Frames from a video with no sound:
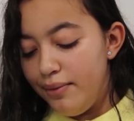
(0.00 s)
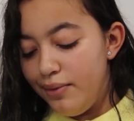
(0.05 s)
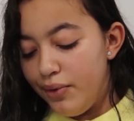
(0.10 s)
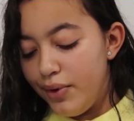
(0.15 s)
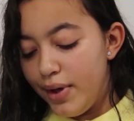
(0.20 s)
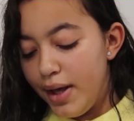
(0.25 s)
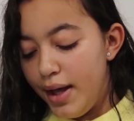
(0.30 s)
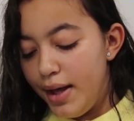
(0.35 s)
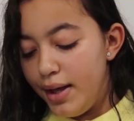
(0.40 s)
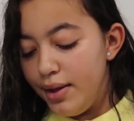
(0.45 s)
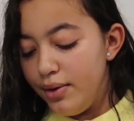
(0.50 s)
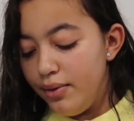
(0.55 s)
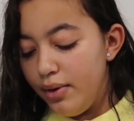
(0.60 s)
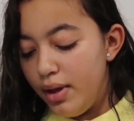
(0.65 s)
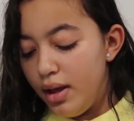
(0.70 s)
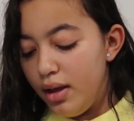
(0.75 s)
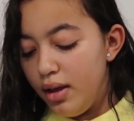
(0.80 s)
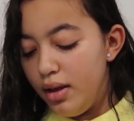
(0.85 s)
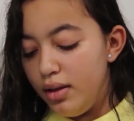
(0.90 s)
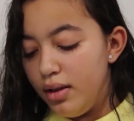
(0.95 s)
avocado,
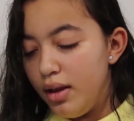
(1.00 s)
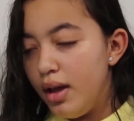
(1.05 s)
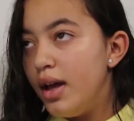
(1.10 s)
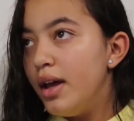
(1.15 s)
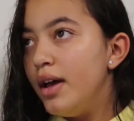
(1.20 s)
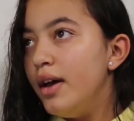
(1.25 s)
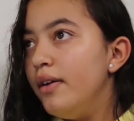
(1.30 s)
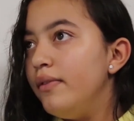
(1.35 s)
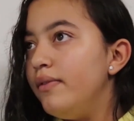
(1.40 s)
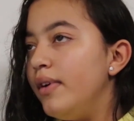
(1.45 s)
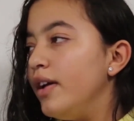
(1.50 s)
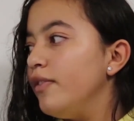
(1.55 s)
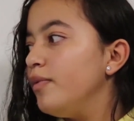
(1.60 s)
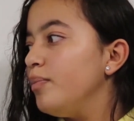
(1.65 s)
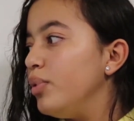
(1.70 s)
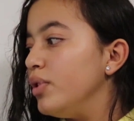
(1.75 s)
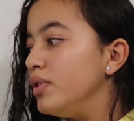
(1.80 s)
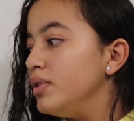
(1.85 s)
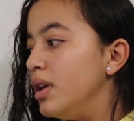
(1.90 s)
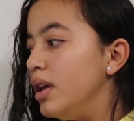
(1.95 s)
and
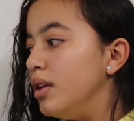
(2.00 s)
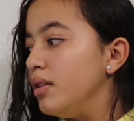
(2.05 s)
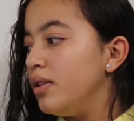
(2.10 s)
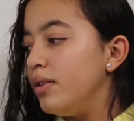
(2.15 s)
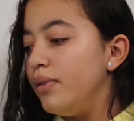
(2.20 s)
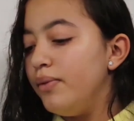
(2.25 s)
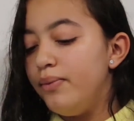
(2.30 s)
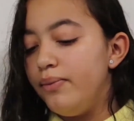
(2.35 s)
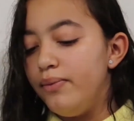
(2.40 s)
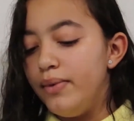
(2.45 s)
5% of